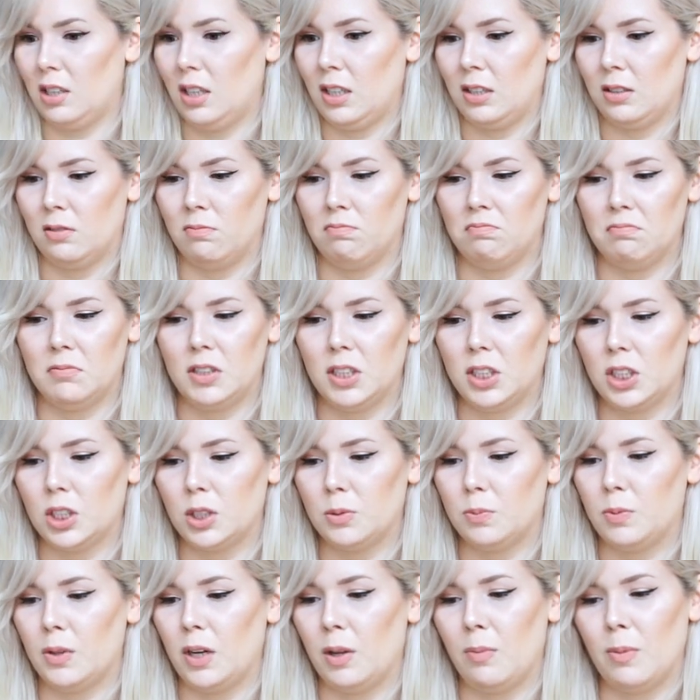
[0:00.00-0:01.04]
and this is
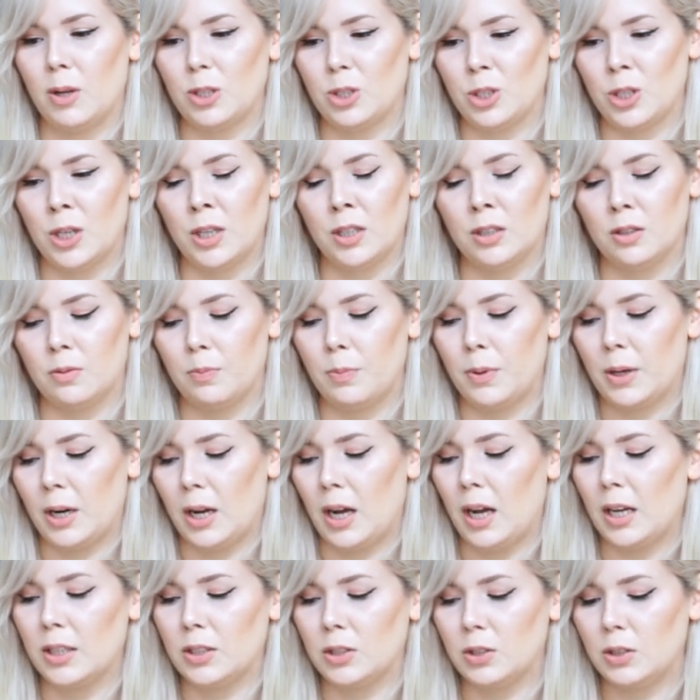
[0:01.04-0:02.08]
pretty much it. But
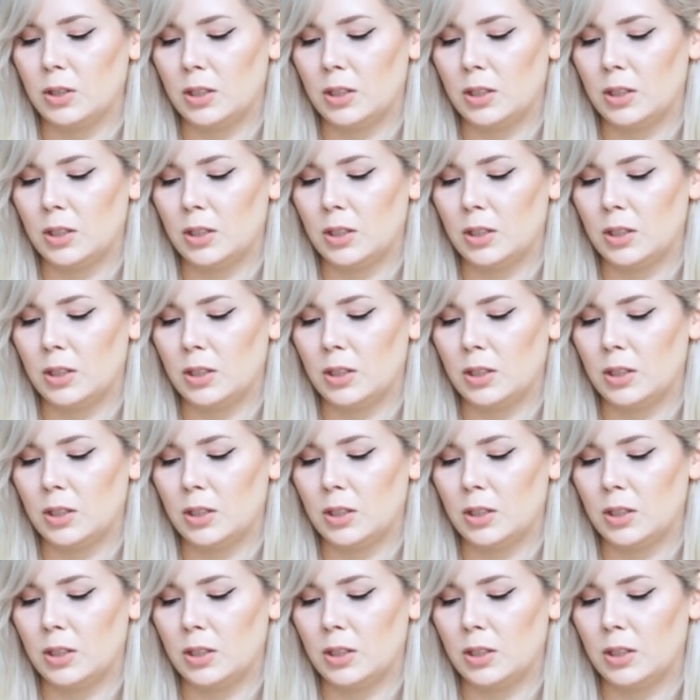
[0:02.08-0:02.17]
as you